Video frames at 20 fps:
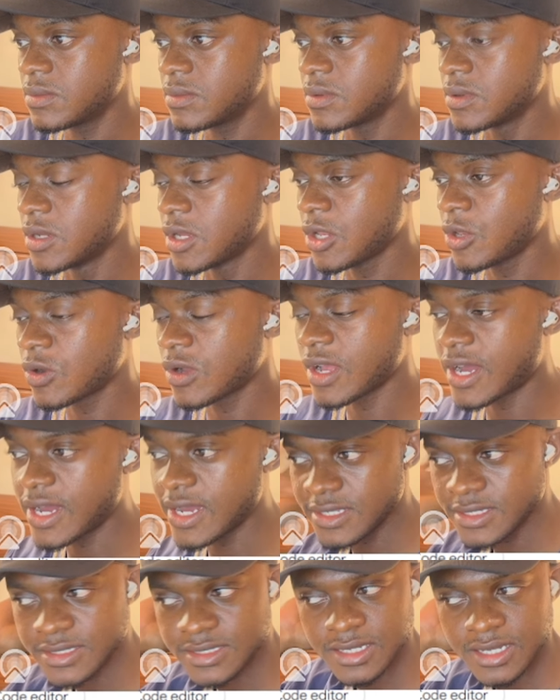Hello
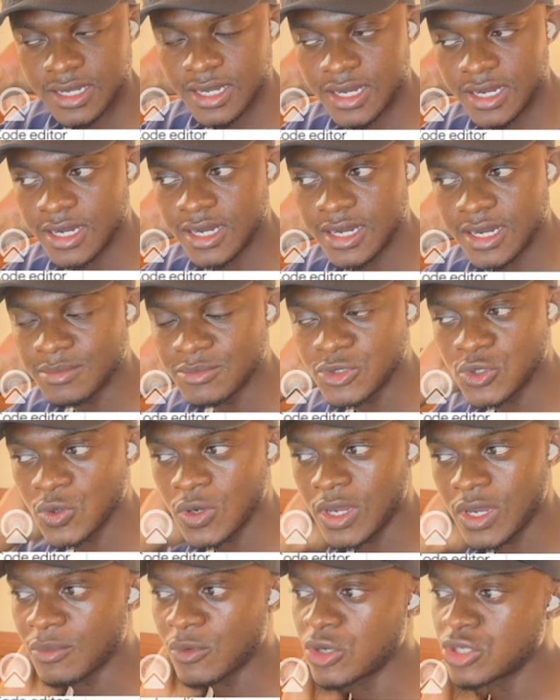guys, so
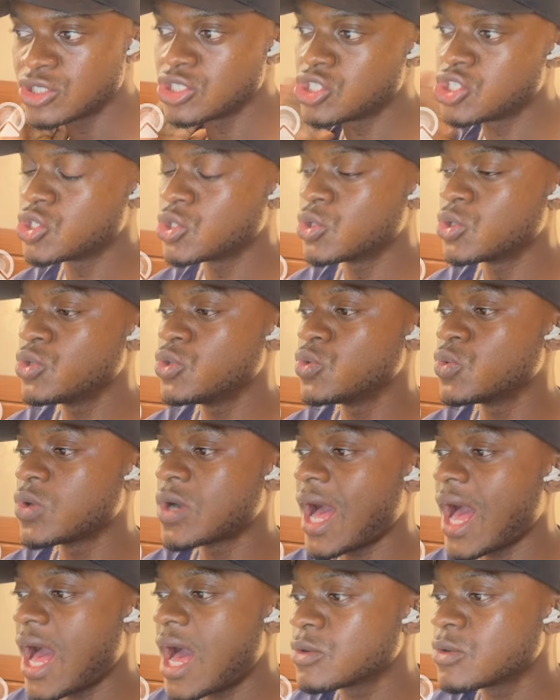I'm going to show you
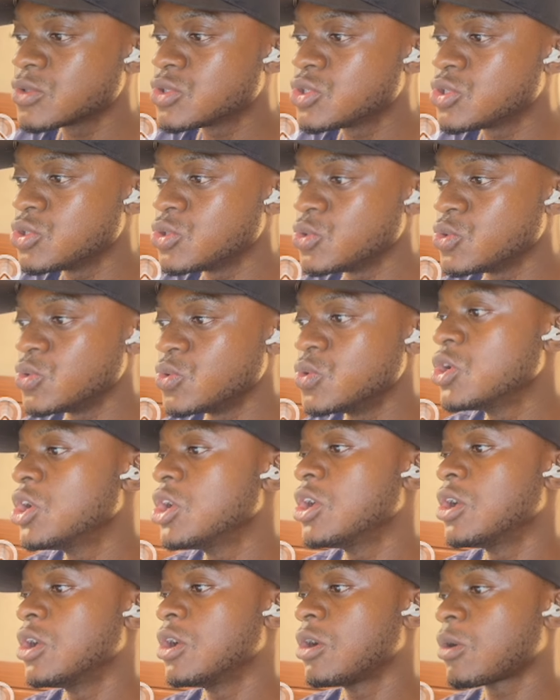how to
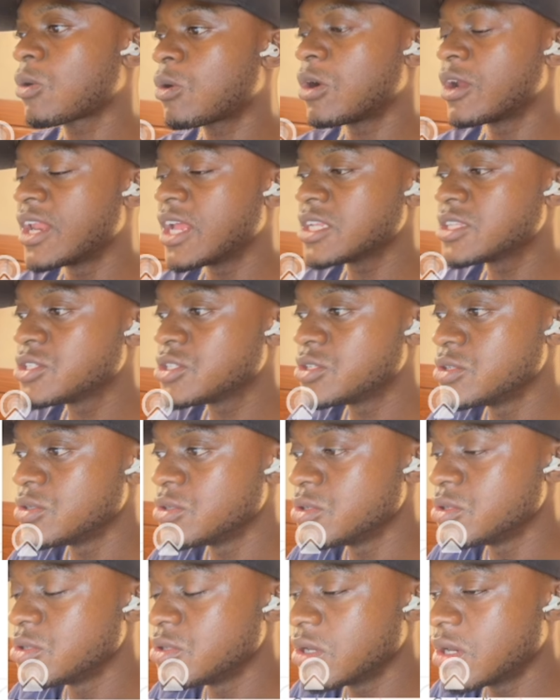connect
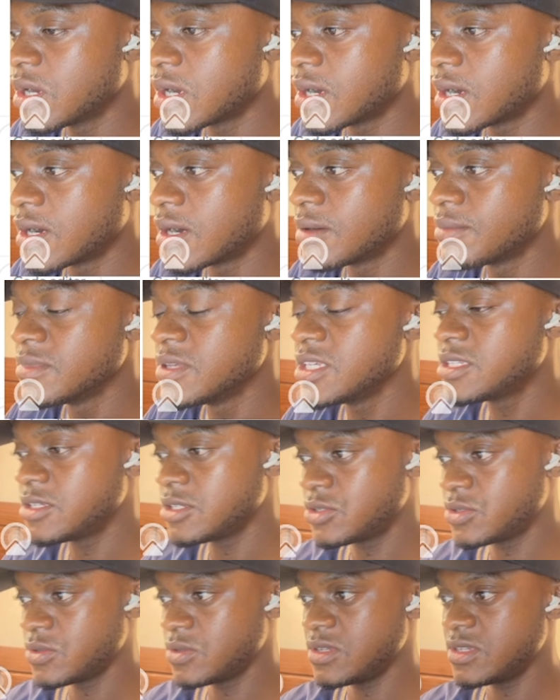to
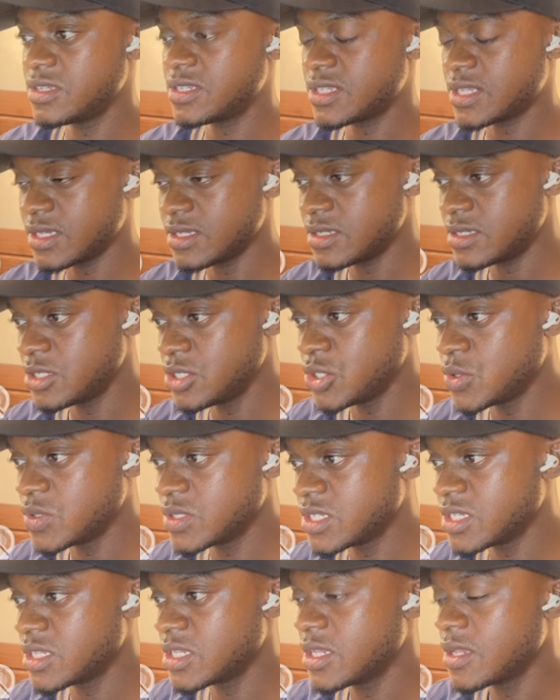EC2 instance
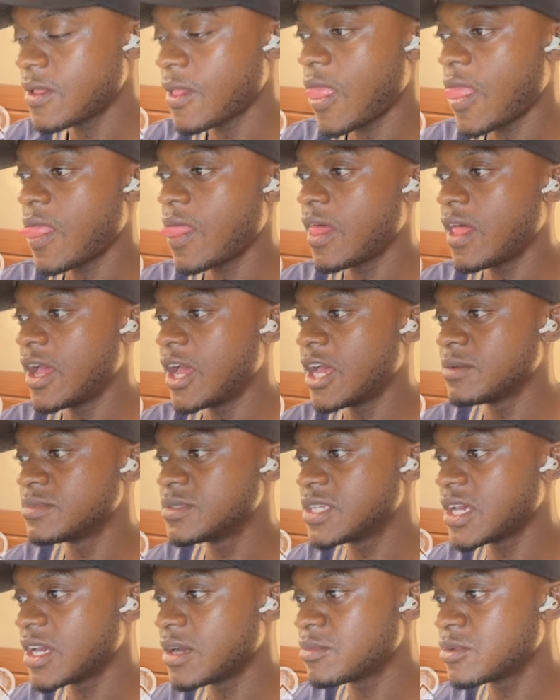using
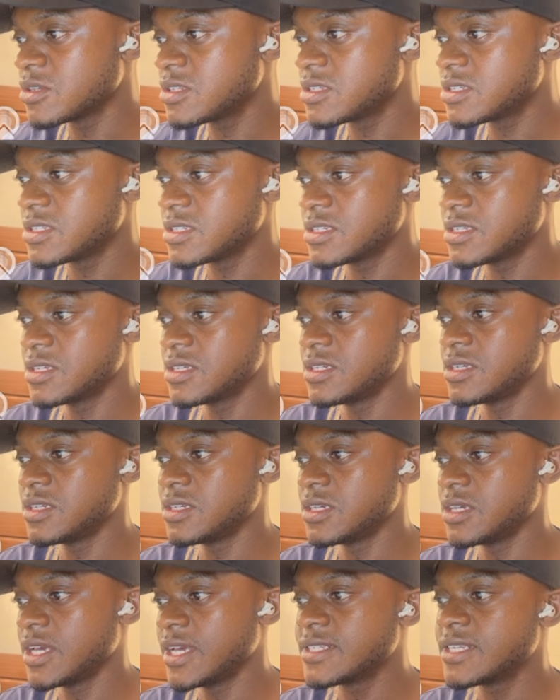Termius
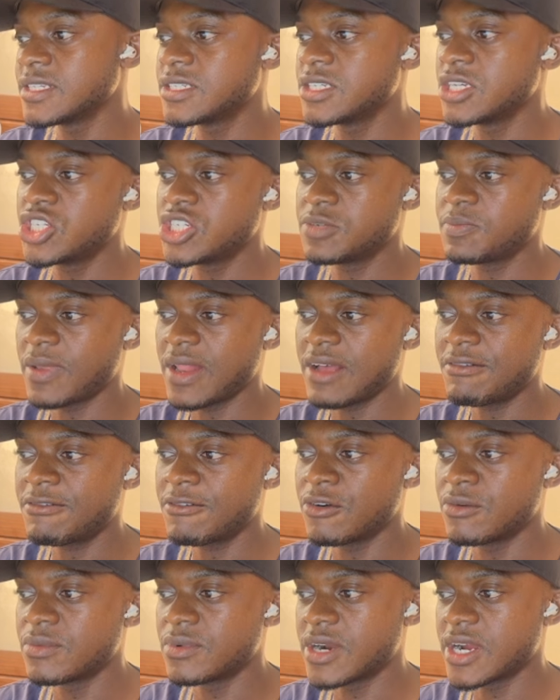SSH
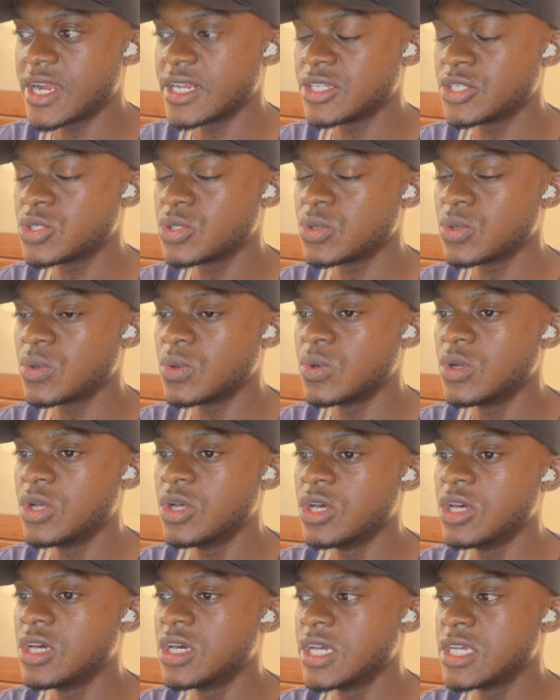platform, right? So
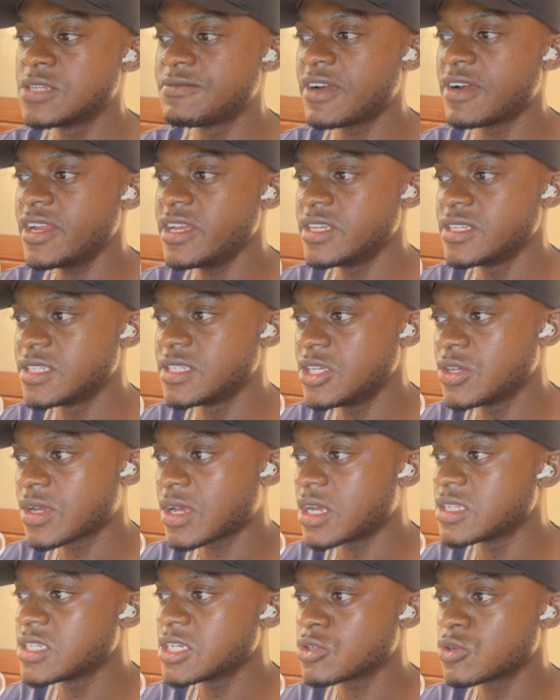it's very easy. You can
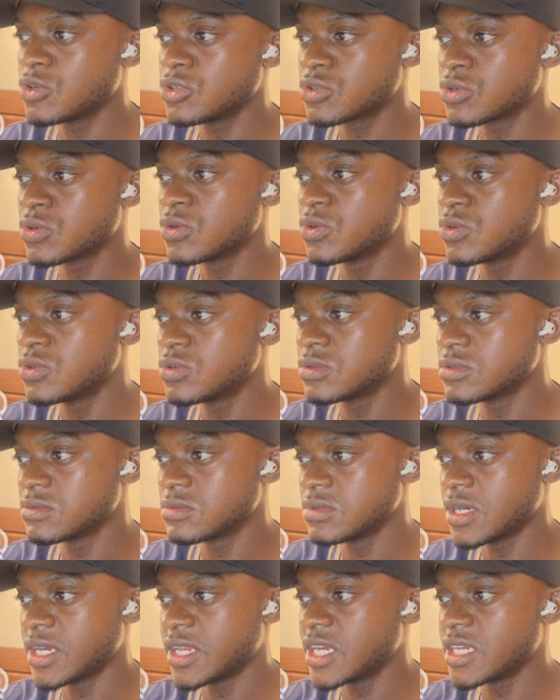just go to Google
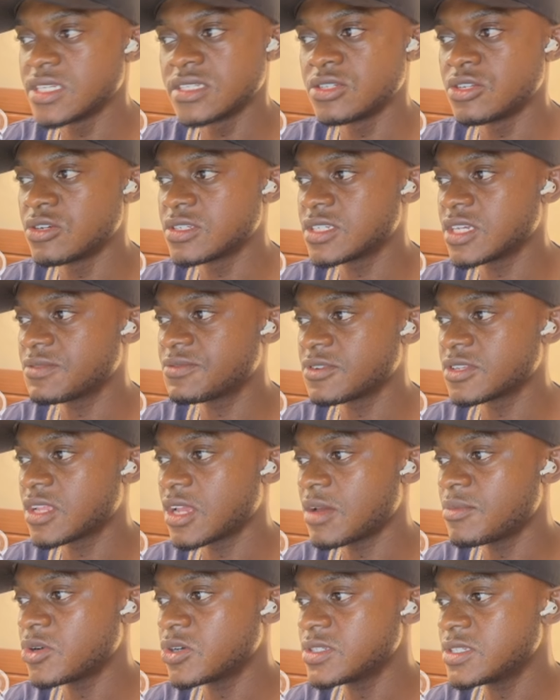and then search for
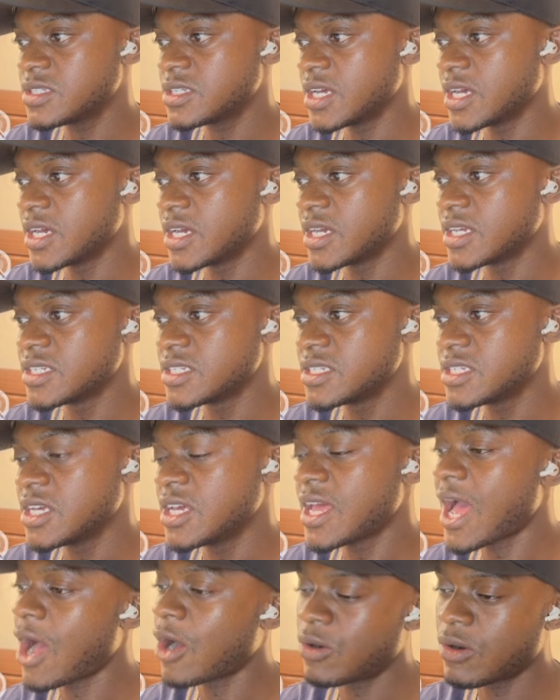Termius, and
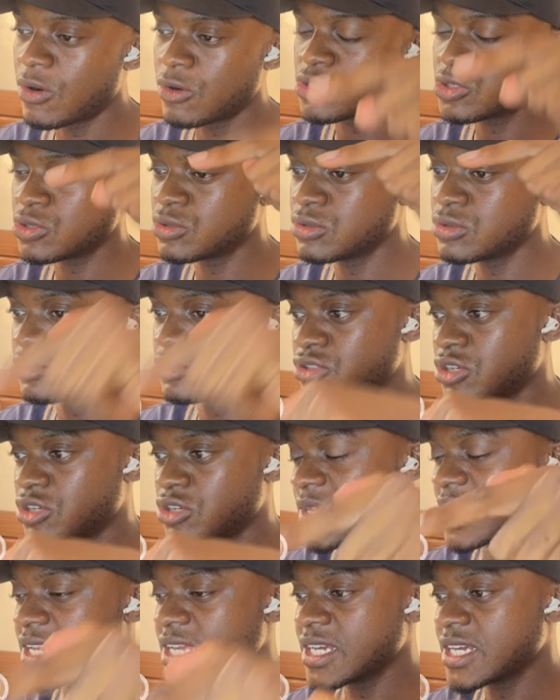I'll also drop the
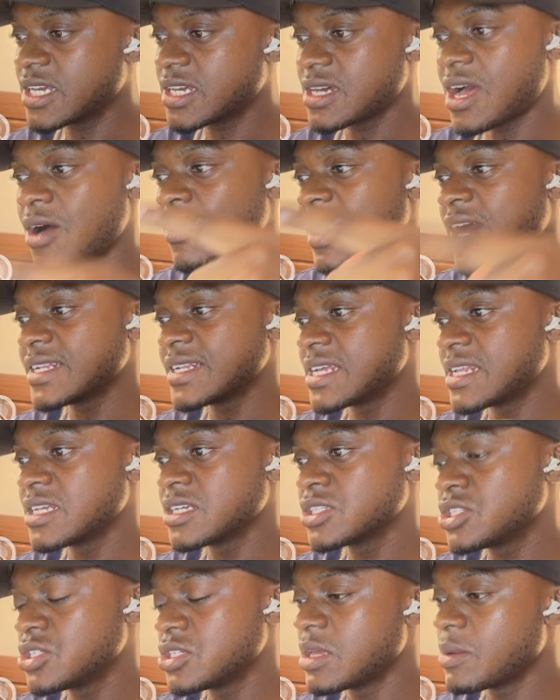link. I'll add the link
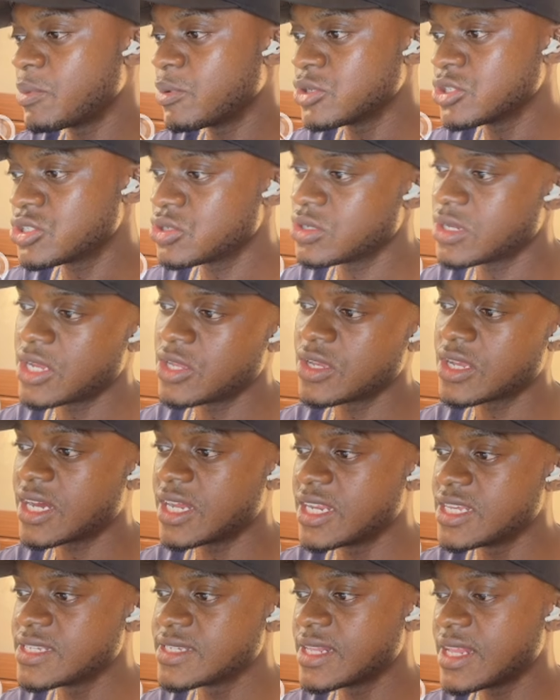to the post so that you can
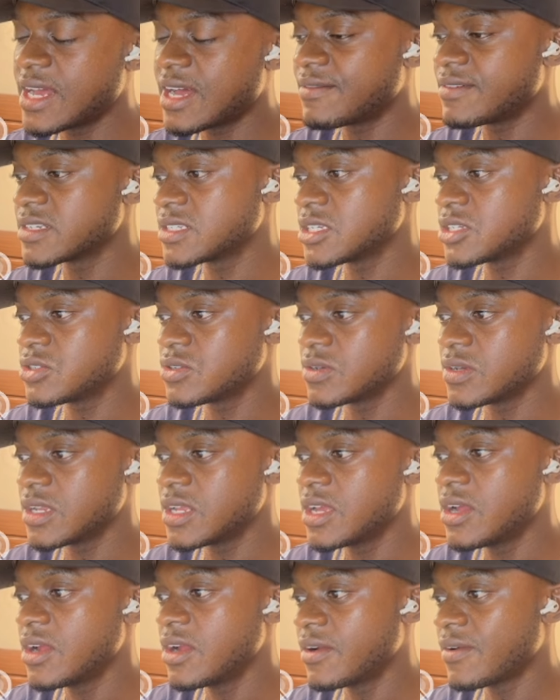easily have access to it,
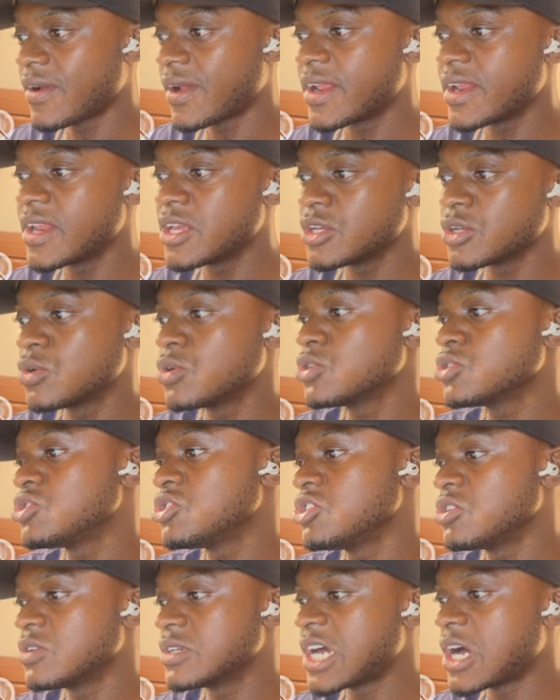right? And then you go to
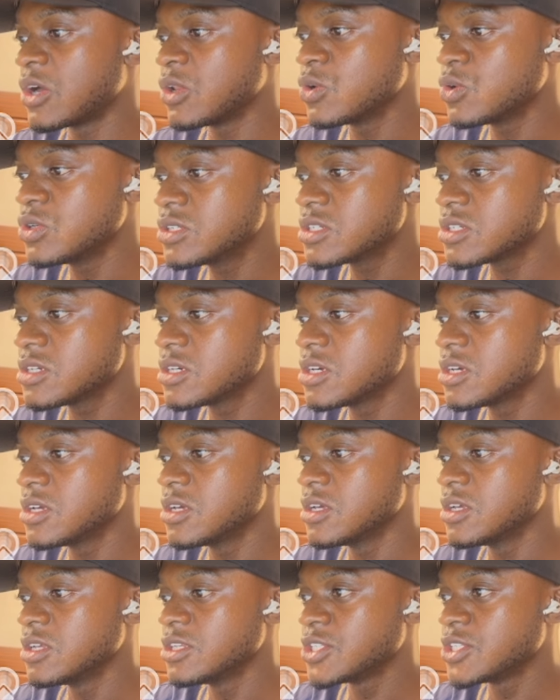download.
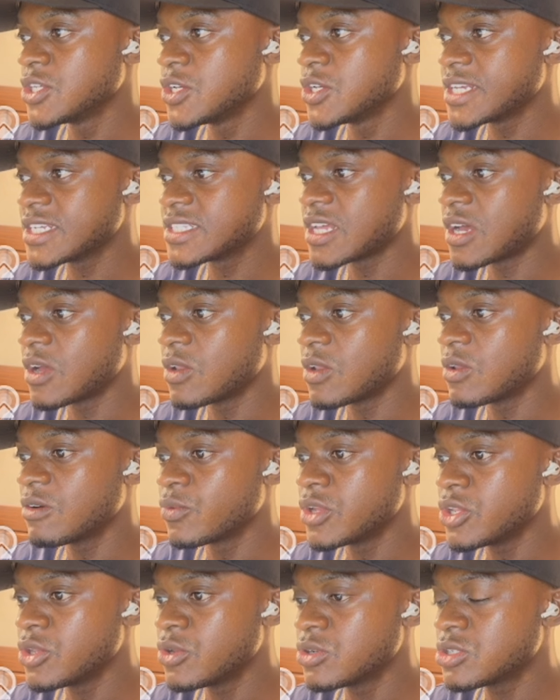So you just download for
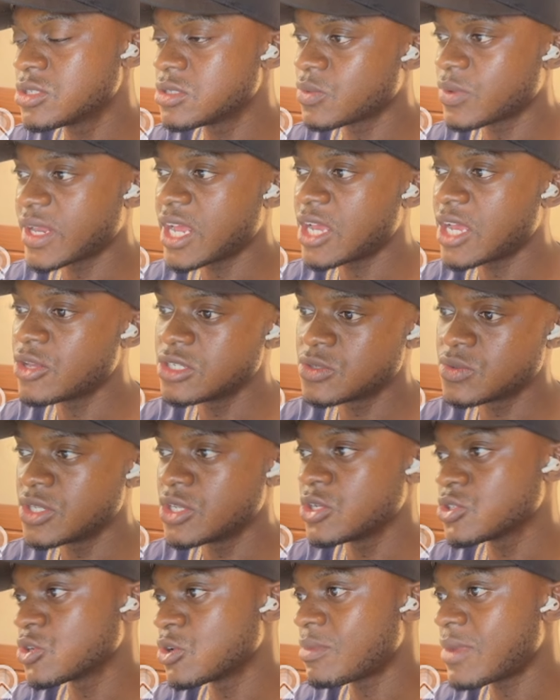Windows, whether you use
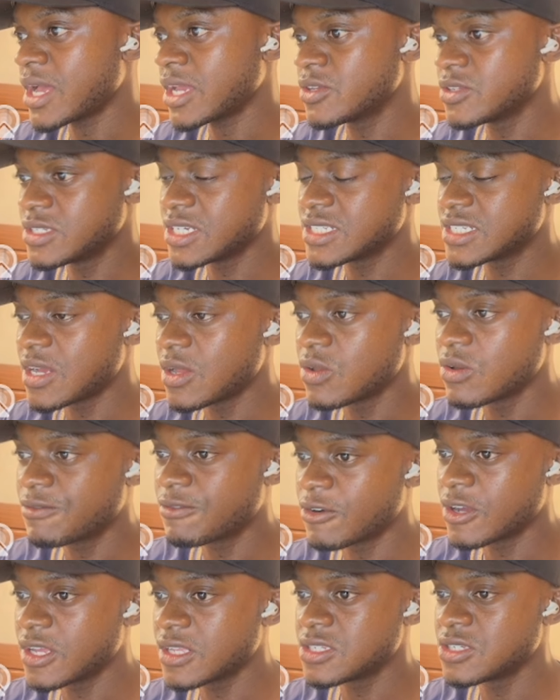Windows or Mac, you just download for
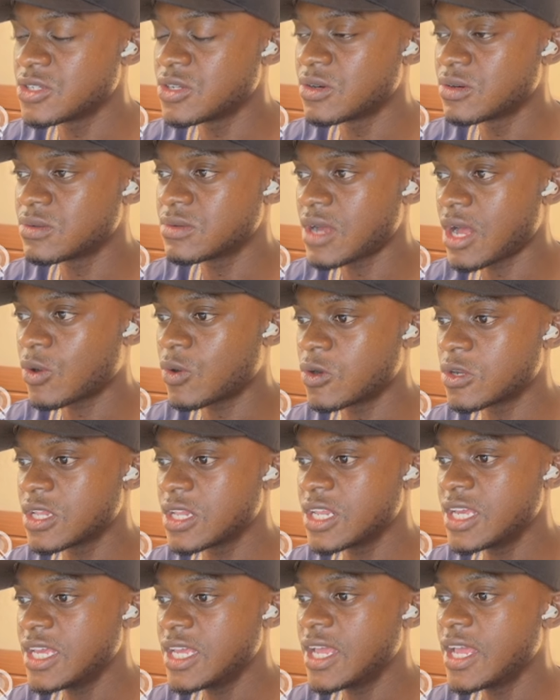it,
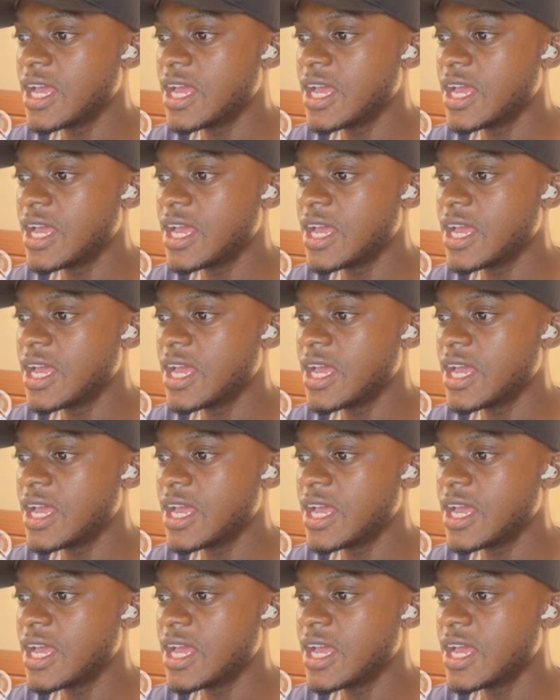accordingly.